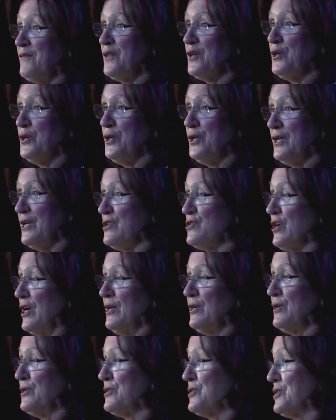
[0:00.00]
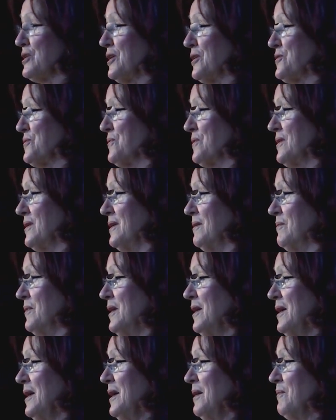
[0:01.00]
the cottage, I lost touch with him.
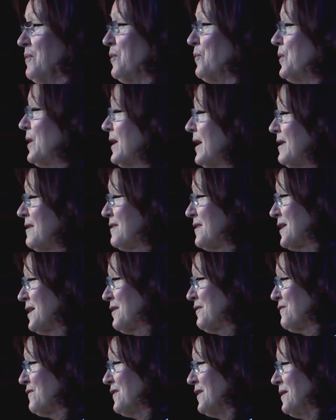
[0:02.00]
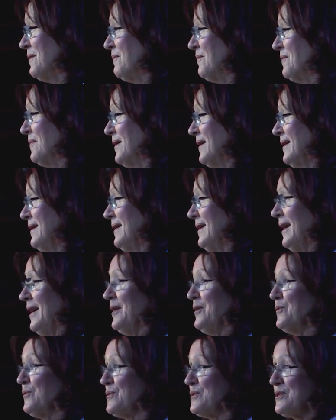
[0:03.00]
But when I think of him, I
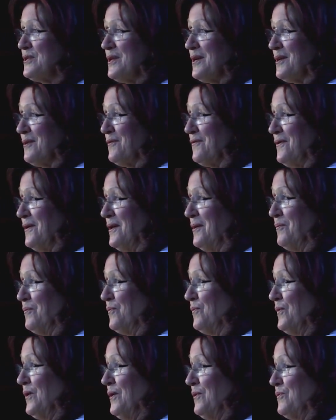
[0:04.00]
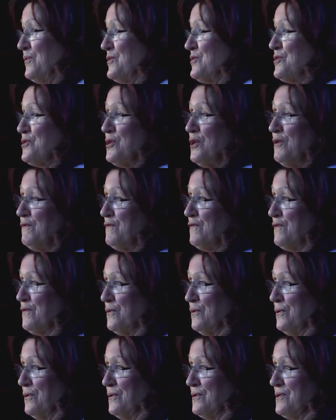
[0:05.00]
always think of him with soft
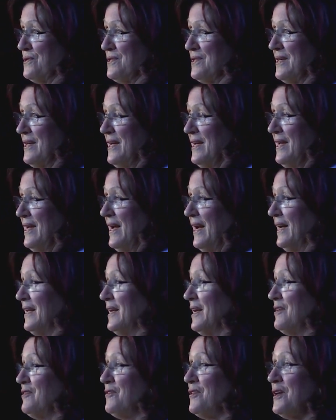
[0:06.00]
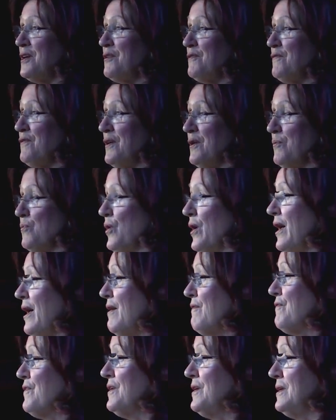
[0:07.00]
thoughts and I think of him
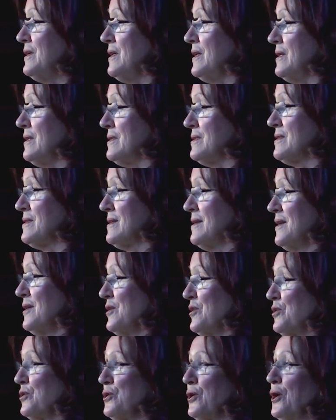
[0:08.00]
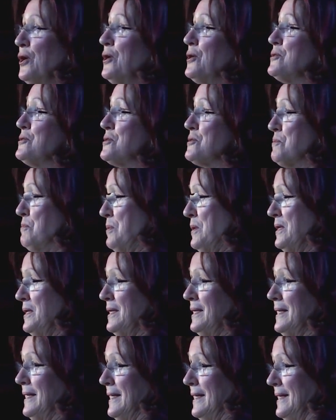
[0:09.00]
wherever he is. God
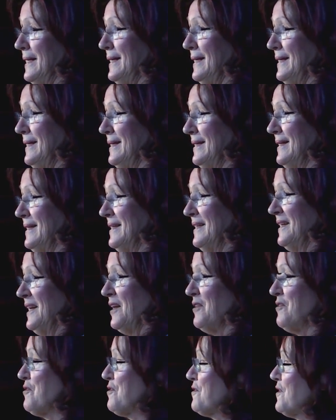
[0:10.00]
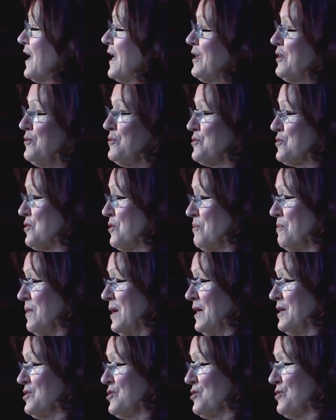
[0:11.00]
speed Lee, and thank you so
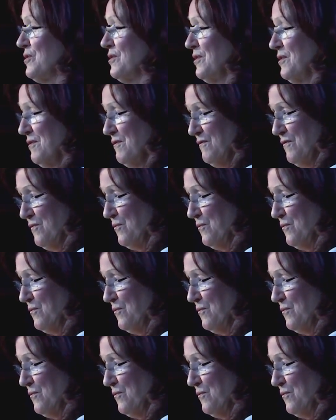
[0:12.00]
much for